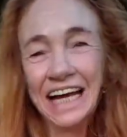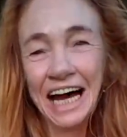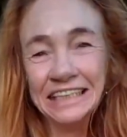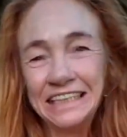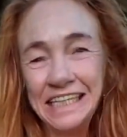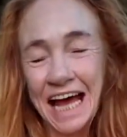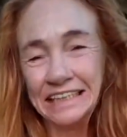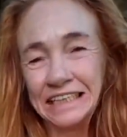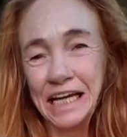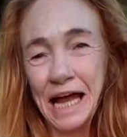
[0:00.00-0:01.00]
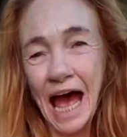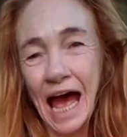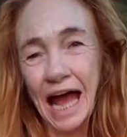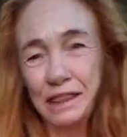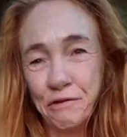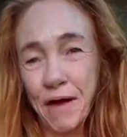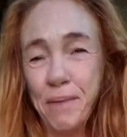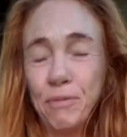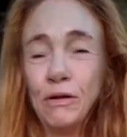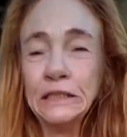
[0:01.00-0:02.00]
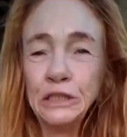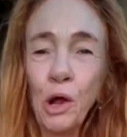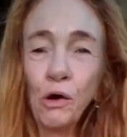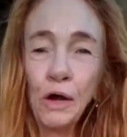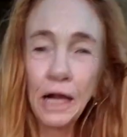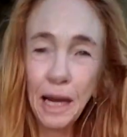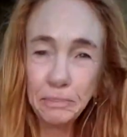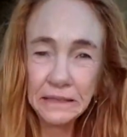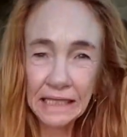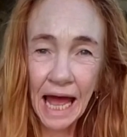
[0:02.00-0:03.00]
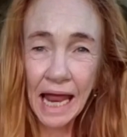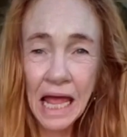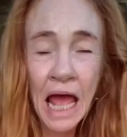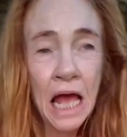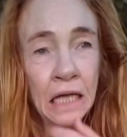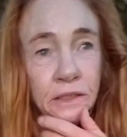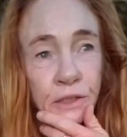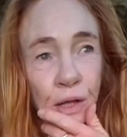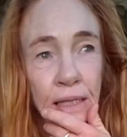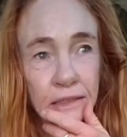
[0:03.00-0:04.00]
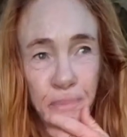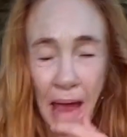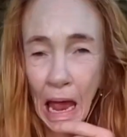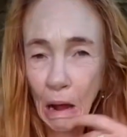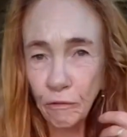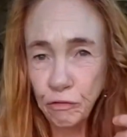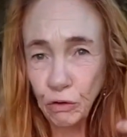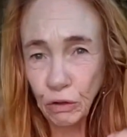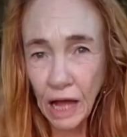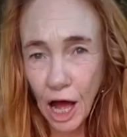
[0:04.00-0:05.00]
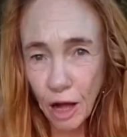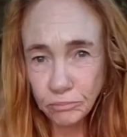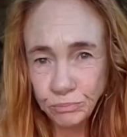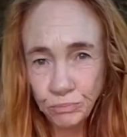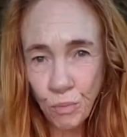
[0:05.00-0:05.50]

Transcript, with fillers: and uh, today's the 8th of April, a solar eclipse day. So there's powerful um,